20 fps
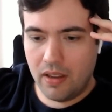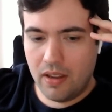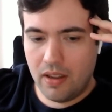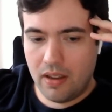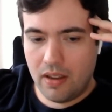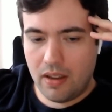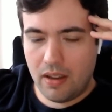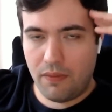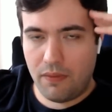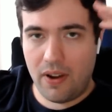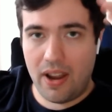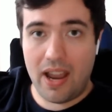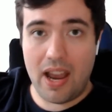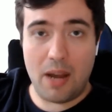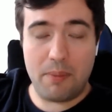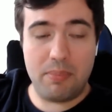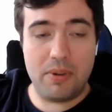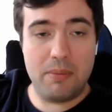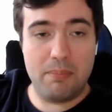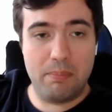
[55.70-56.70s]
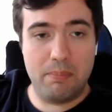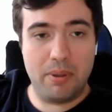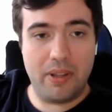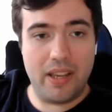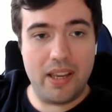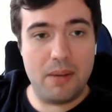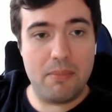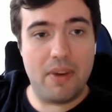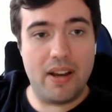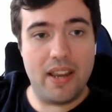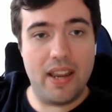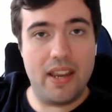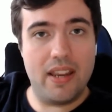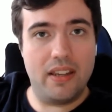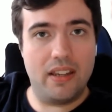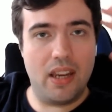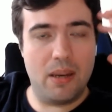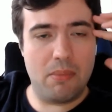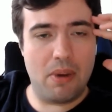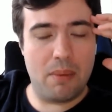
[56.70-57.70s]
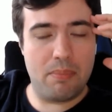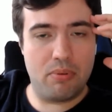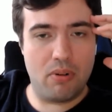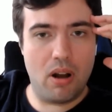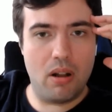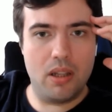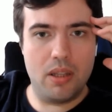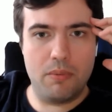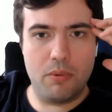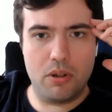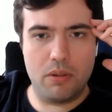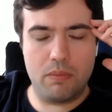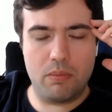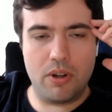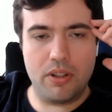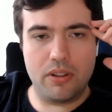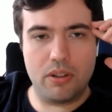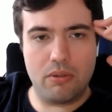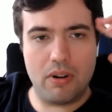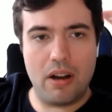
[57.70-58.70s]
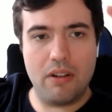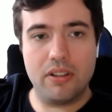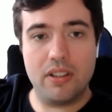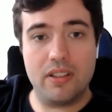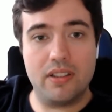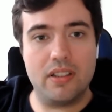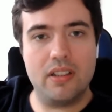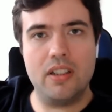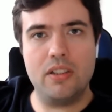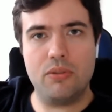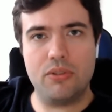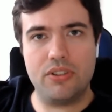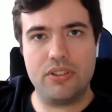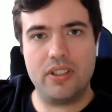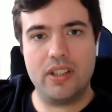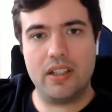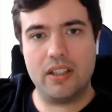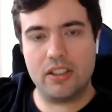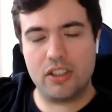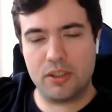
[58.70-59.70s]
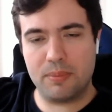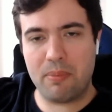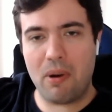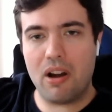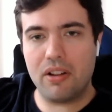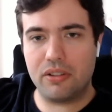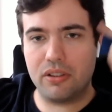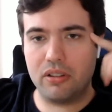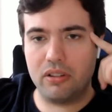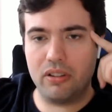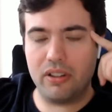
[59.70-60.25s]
if I had been playing my A game, I probably would have won the round. It's an interesting spot to look